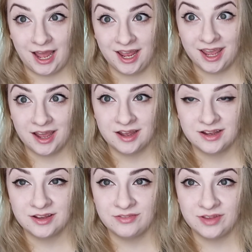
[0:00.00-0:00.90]
I
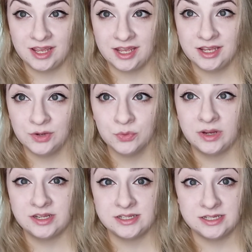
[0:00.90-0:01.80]
have a
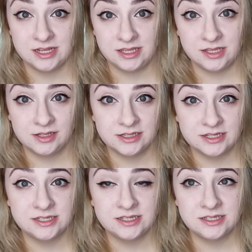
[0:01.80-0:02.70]

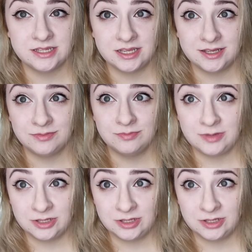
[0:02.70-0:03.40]
ridiculously